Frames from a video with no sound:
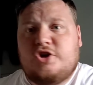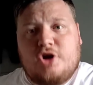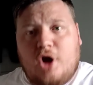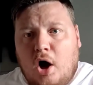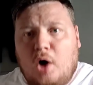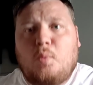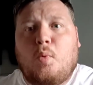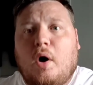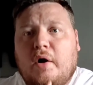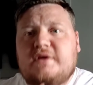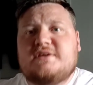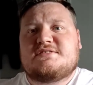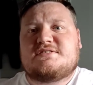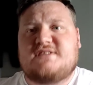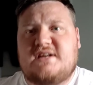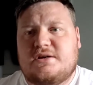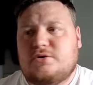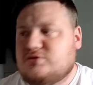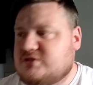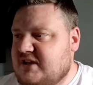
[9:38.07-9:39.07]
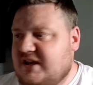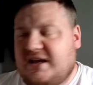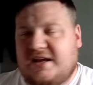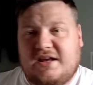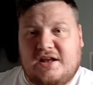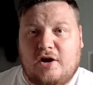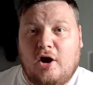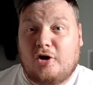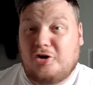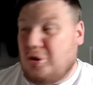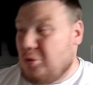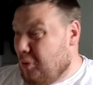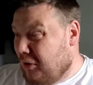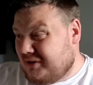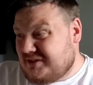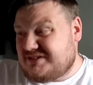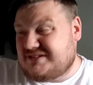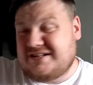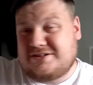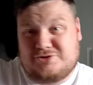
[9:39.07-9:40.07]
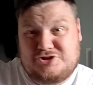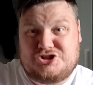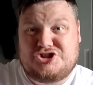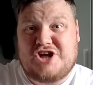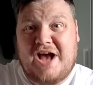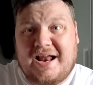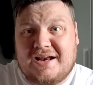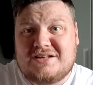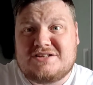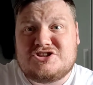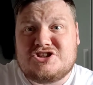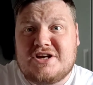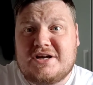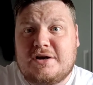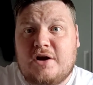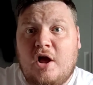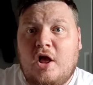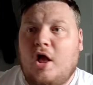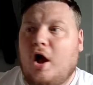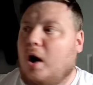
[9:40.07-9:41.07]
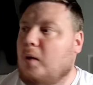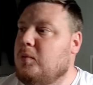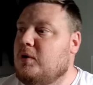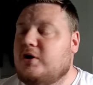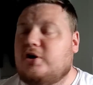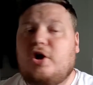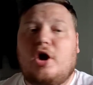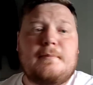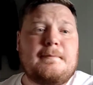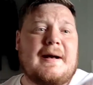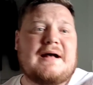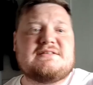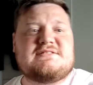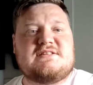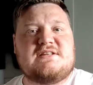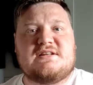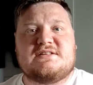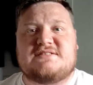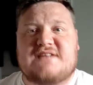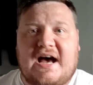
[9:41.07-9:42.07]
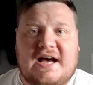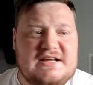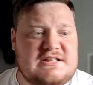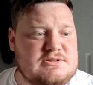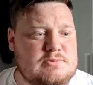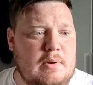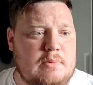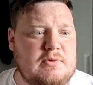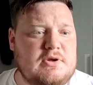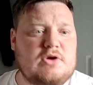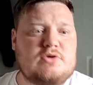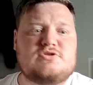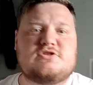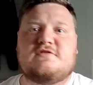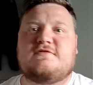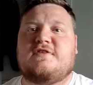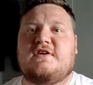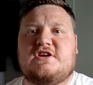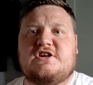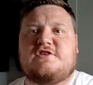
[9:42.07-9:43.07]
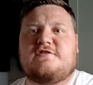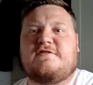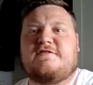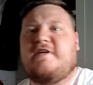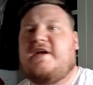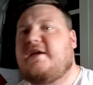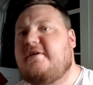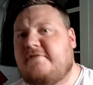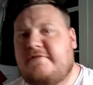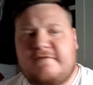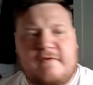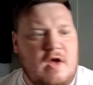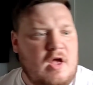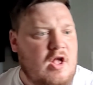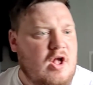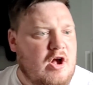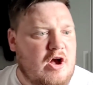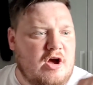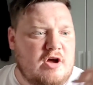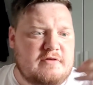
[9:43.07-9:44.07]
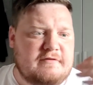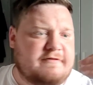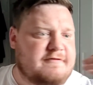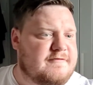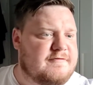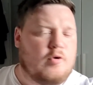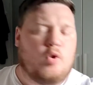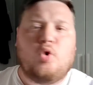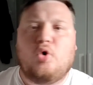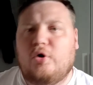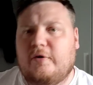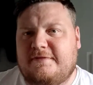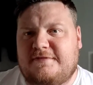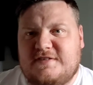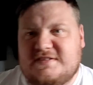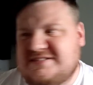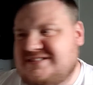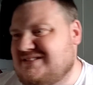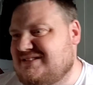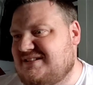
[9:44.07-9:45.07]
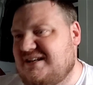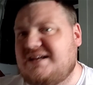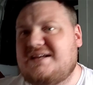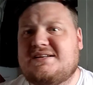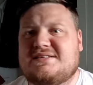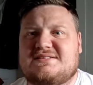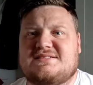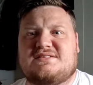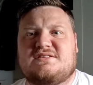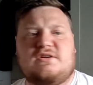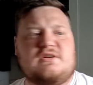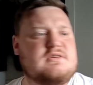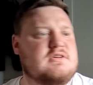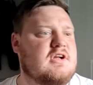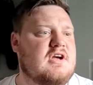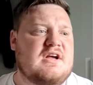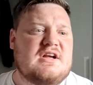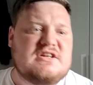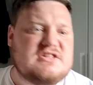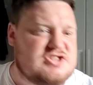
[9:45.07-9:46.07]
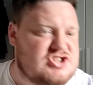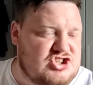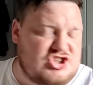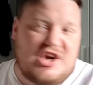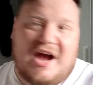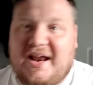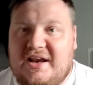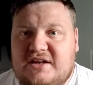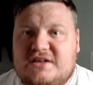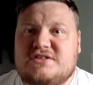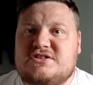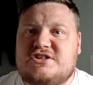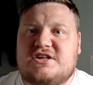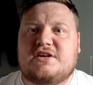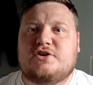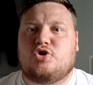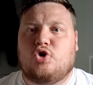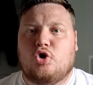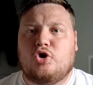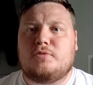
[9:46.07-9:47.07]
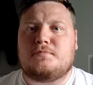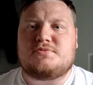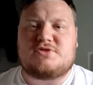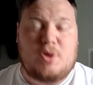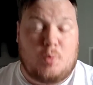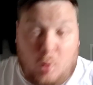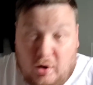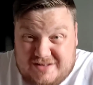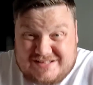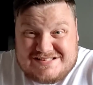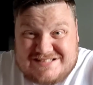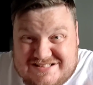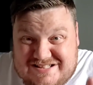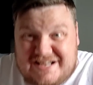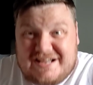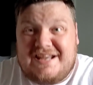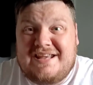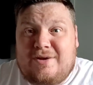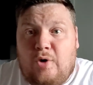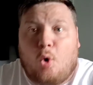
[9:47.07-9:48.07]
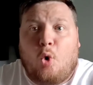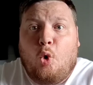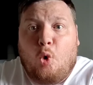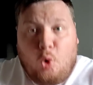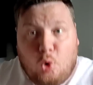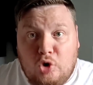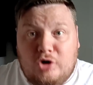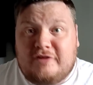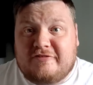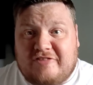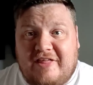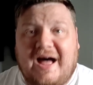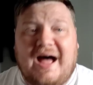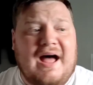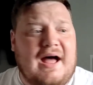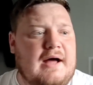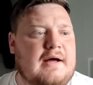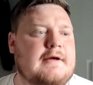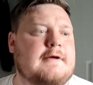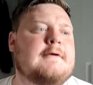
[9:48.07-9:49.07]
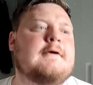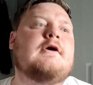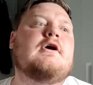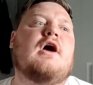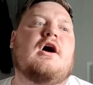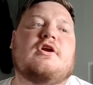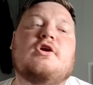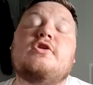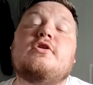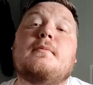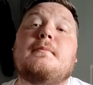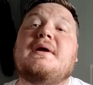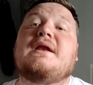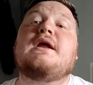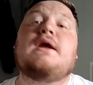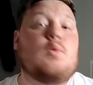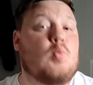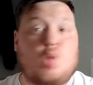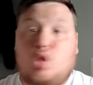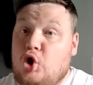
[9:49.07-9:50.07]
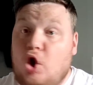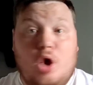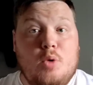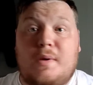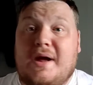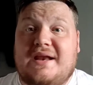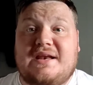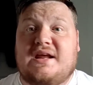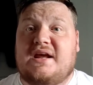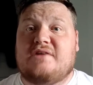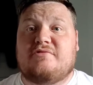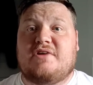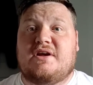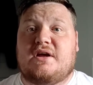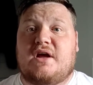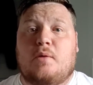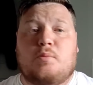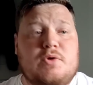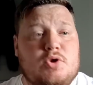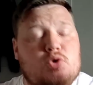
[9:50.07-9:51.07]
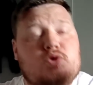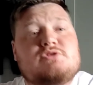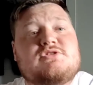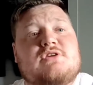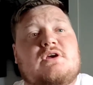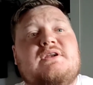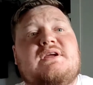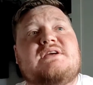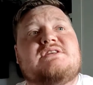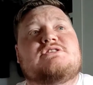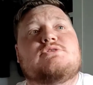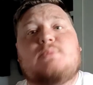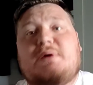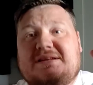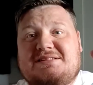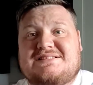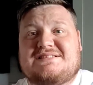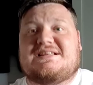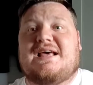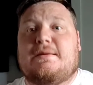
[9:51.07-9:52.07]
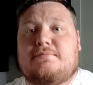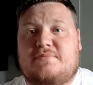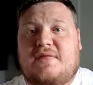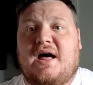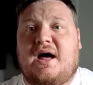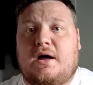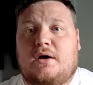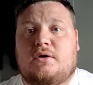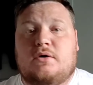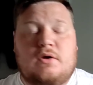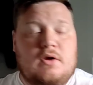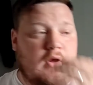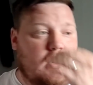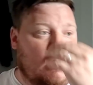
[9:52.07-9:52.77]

You know, I want to see us kicking on. I want to see us challenging. I want to go back to the days where we used to finish 5th and 4th and 6th and challenging cups. I want to see all of that. And at the minute, we're nowhere near it. And we also need to accept that.